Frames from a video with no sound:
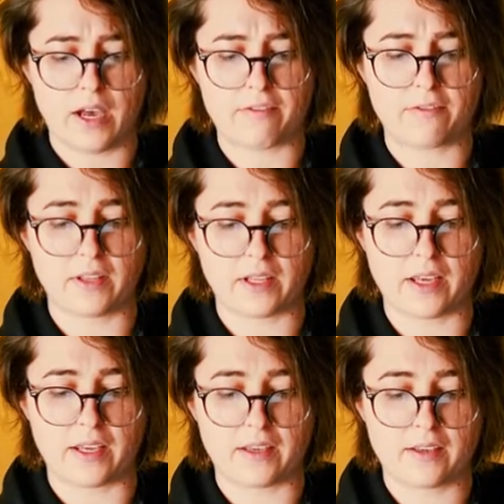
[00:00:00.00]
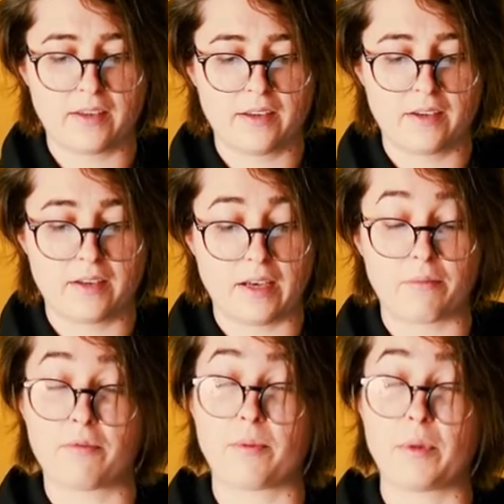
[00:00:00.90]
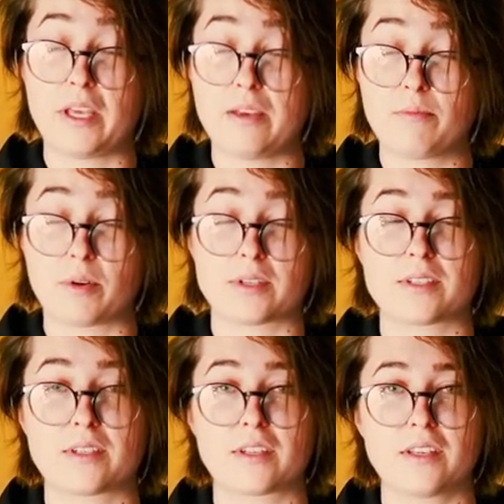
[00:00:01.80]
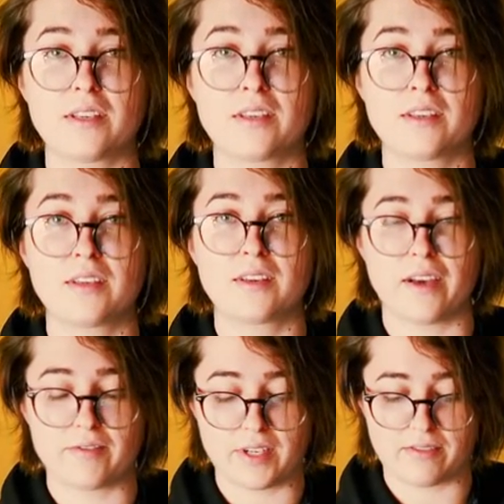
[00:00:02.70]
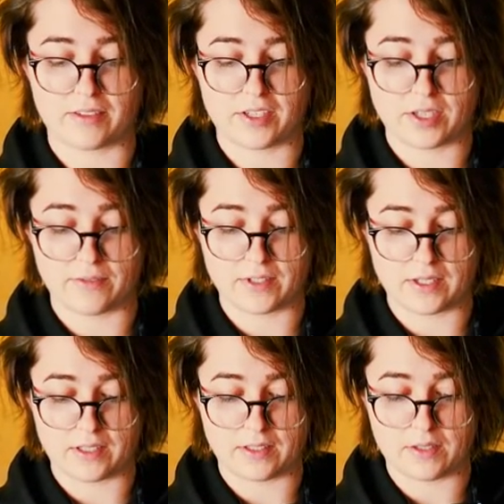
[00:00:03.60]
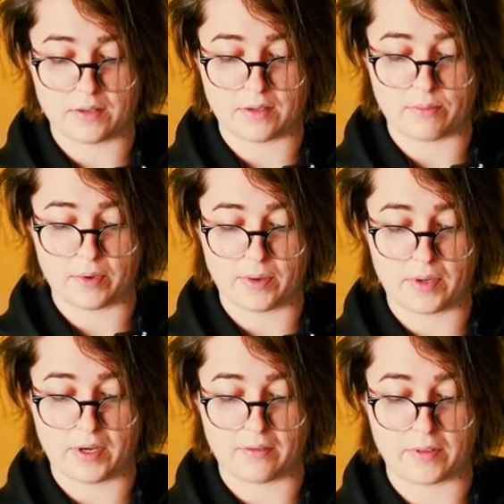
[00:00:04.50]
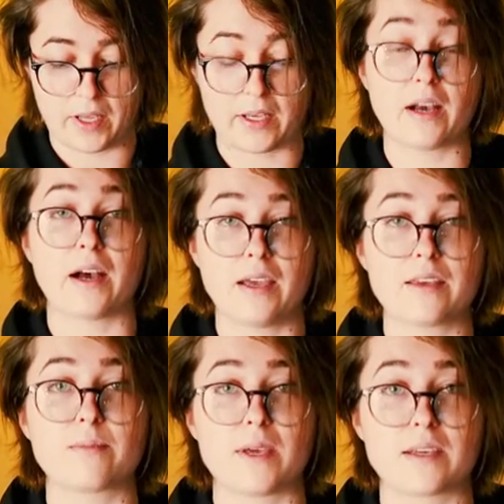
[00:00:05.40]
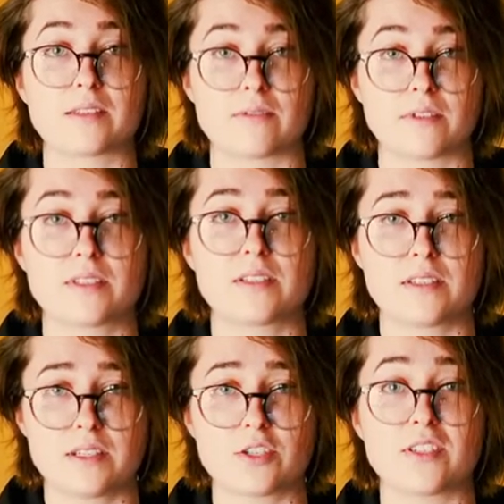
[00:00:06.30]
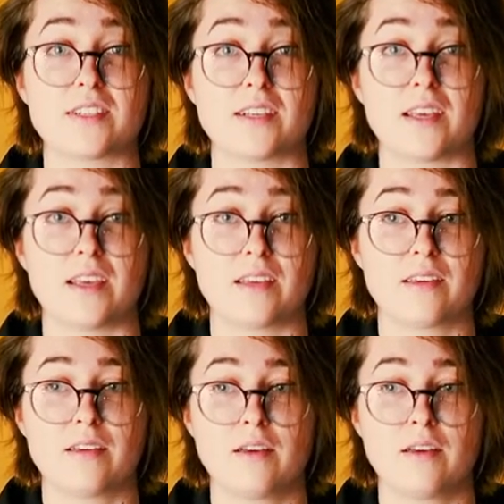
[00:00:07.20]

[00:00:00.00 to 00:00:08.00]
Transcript: I feel like uh, for me personally, I've definitely shifted into the mode of like, I can make a different decision today.